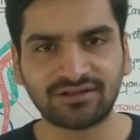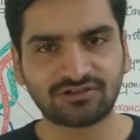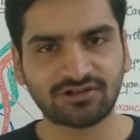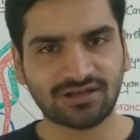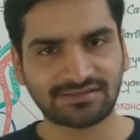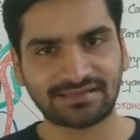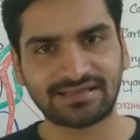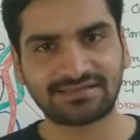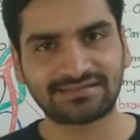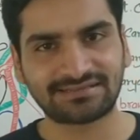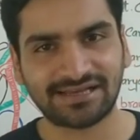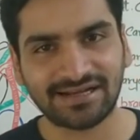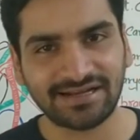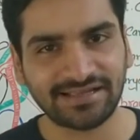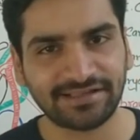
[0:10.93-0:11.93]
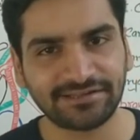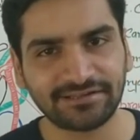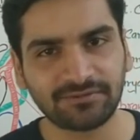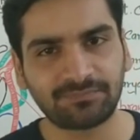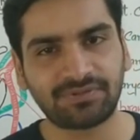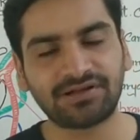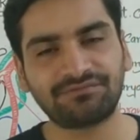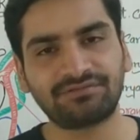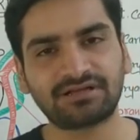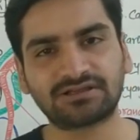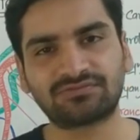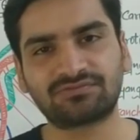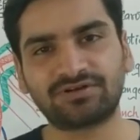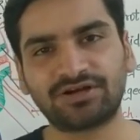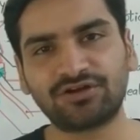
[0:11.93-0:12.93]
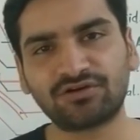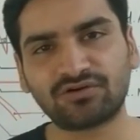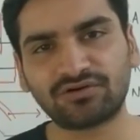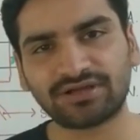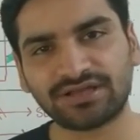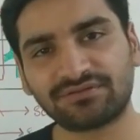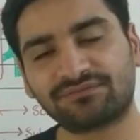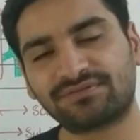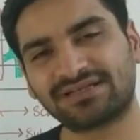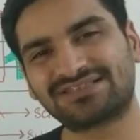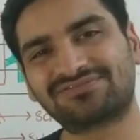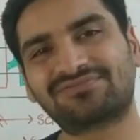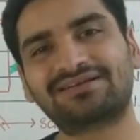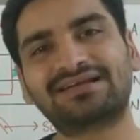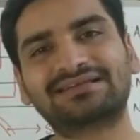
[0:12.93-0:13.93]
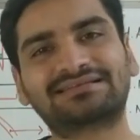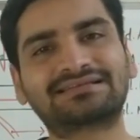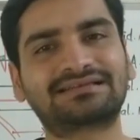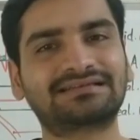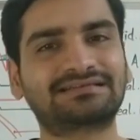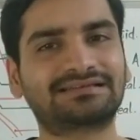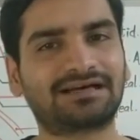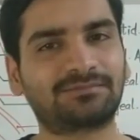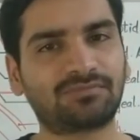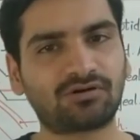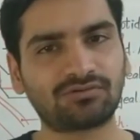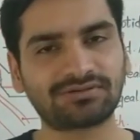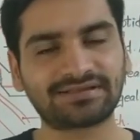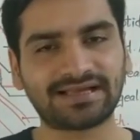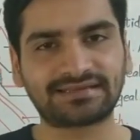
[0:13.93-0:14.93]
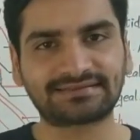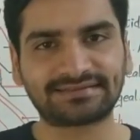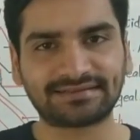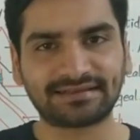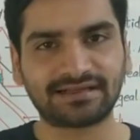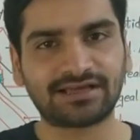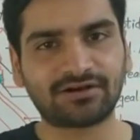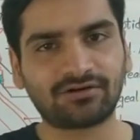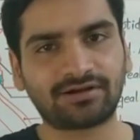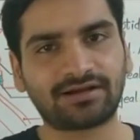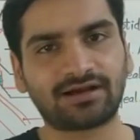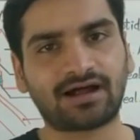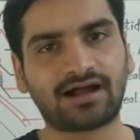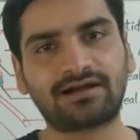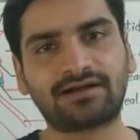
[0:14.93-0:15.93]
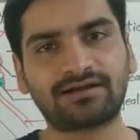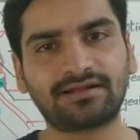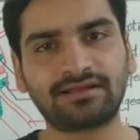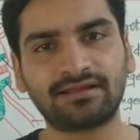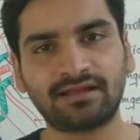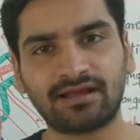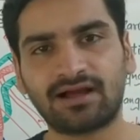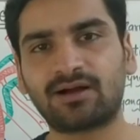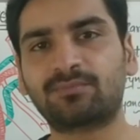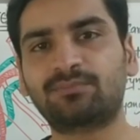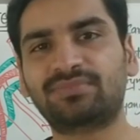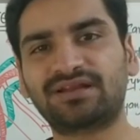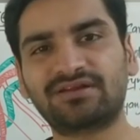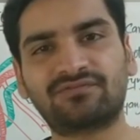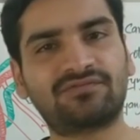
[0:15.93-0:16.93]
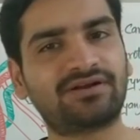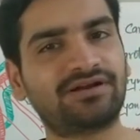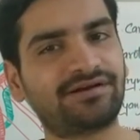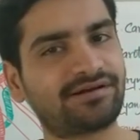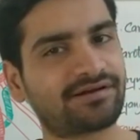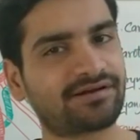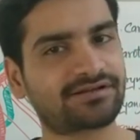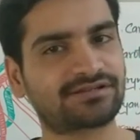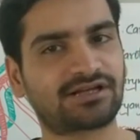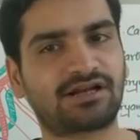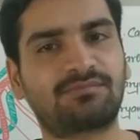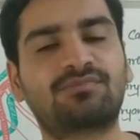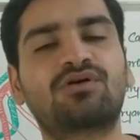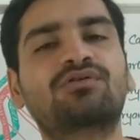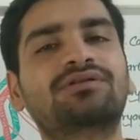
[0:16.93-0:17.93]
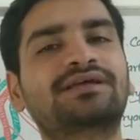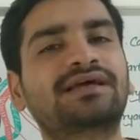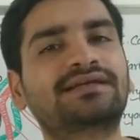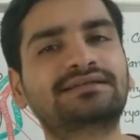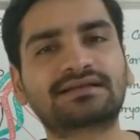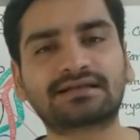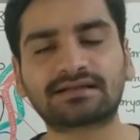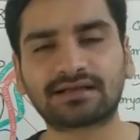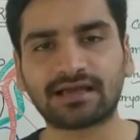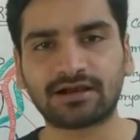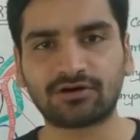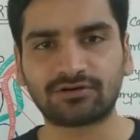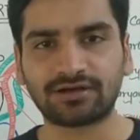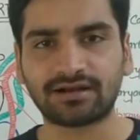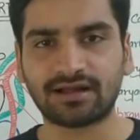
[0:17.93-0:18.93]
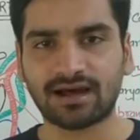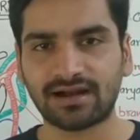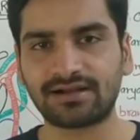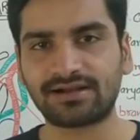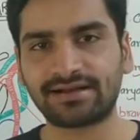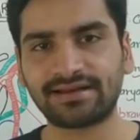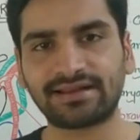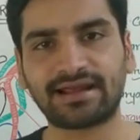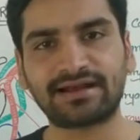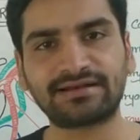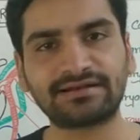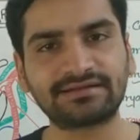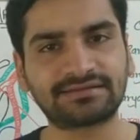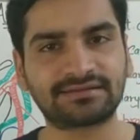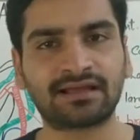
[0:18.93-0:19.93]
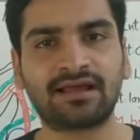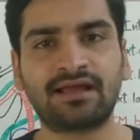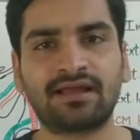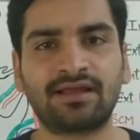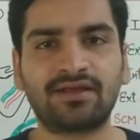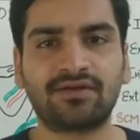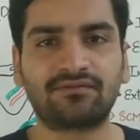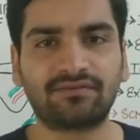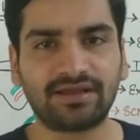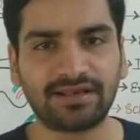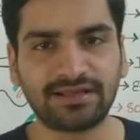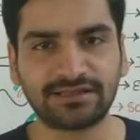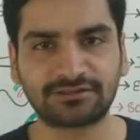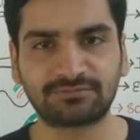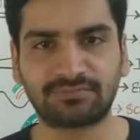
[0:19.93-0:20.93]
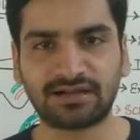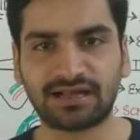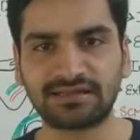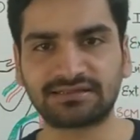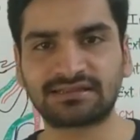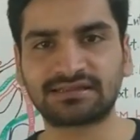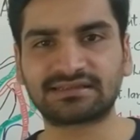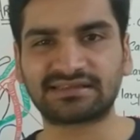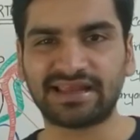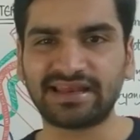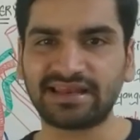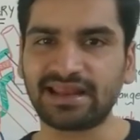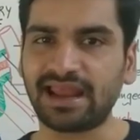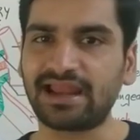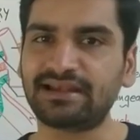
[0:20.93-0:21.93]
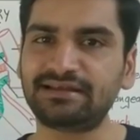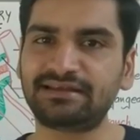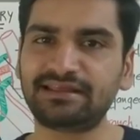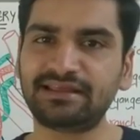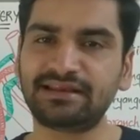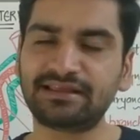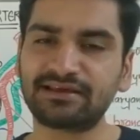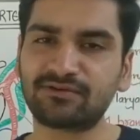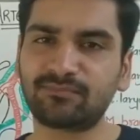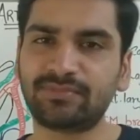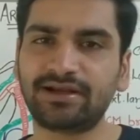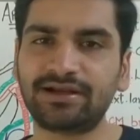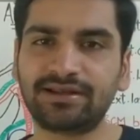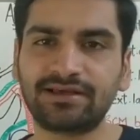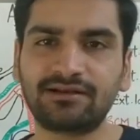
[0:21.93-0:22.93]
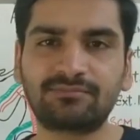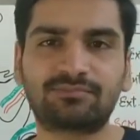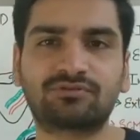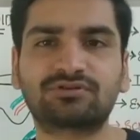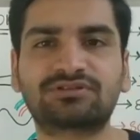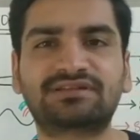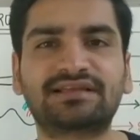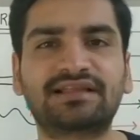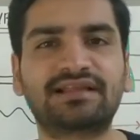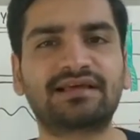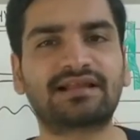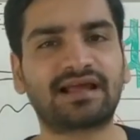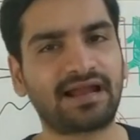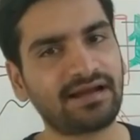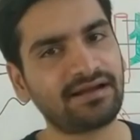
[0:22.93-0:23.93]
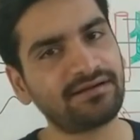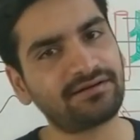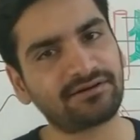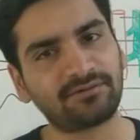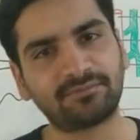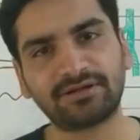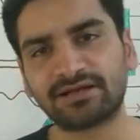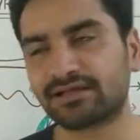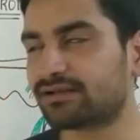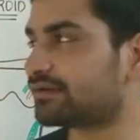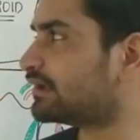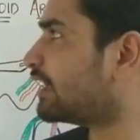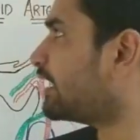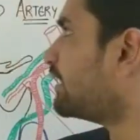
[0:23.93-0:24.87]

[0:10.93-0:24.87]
So as I said in the previous video in which we discussed about the external carotid artery, a brief introduction about the external carotid artery and its various branches in anterior, medial, posterior and terminal